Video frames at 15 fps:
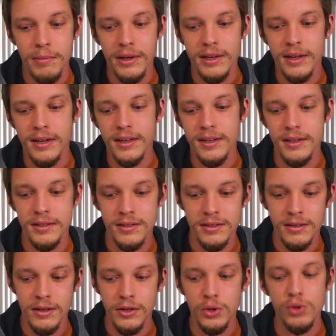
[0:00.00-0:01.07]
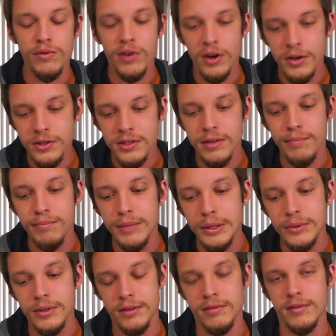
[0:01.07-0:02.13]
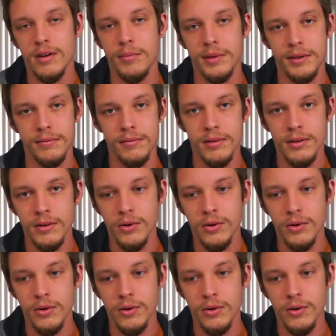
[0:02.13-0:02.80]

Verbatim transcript: because you've heard some music from it,